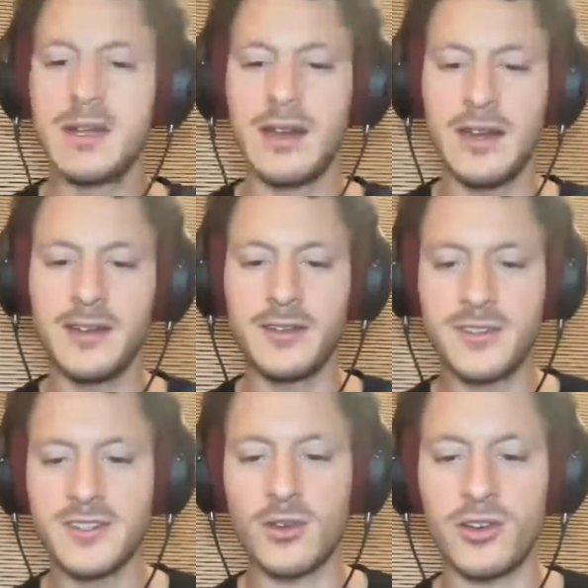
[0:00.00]
And
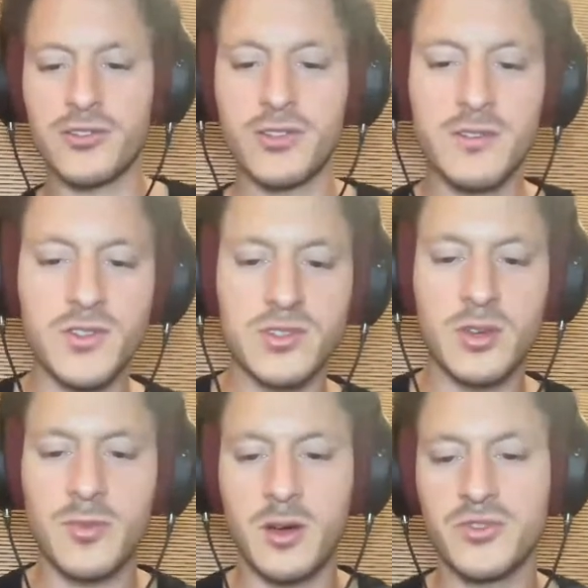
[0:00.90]
this also gives you
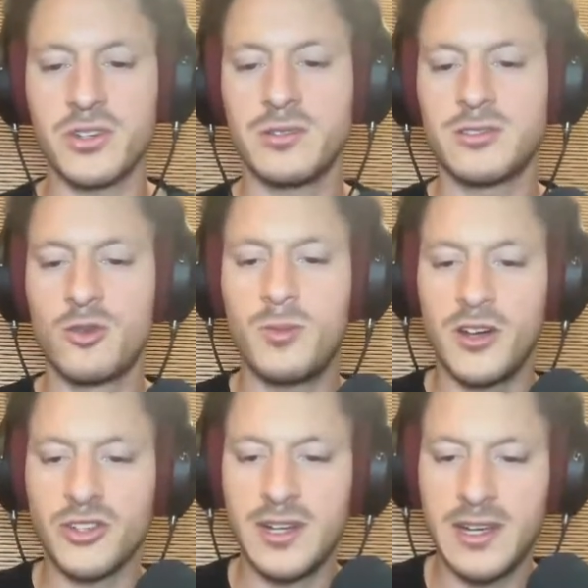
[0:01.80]
some options to
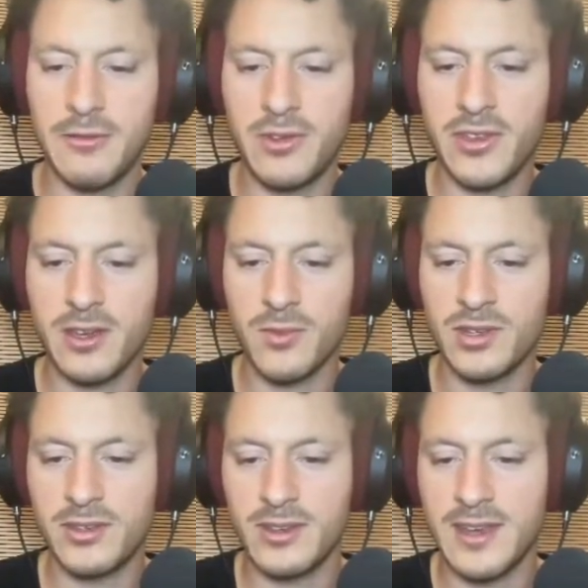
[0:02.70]
modulate everything with
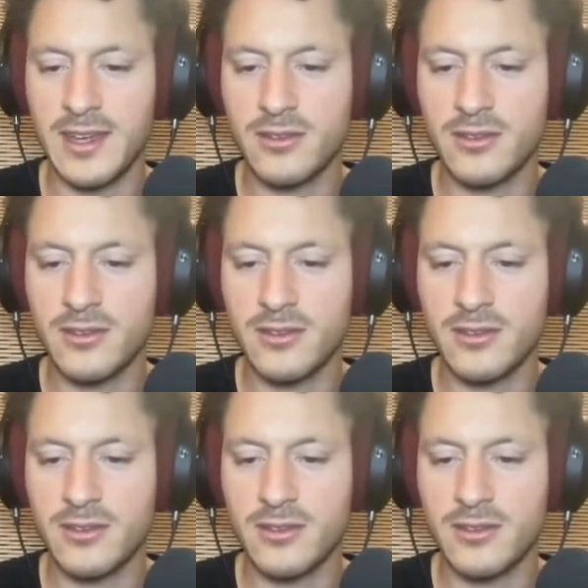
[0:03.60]
the gate